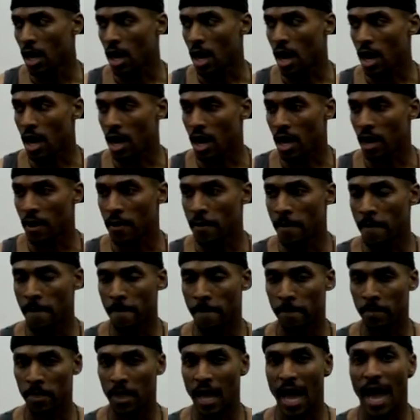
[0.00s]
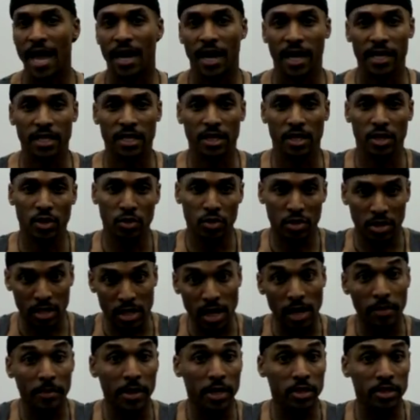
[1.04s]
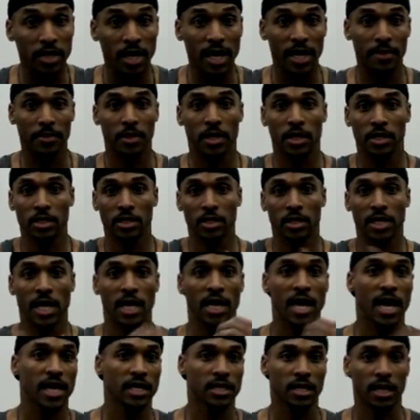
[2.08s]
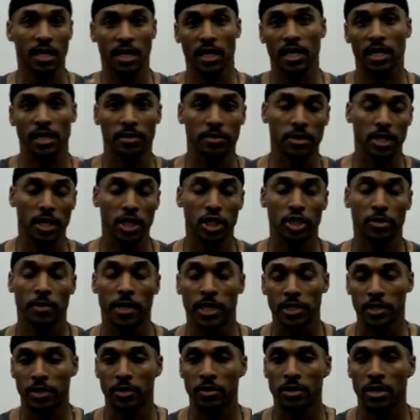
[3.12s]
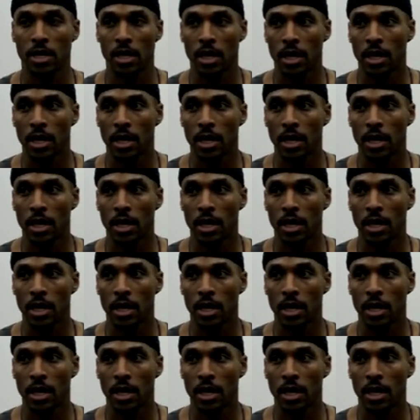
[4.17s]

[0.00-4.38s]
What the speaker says: I like to use dumbbells a lot because you kind of isolate each muscle.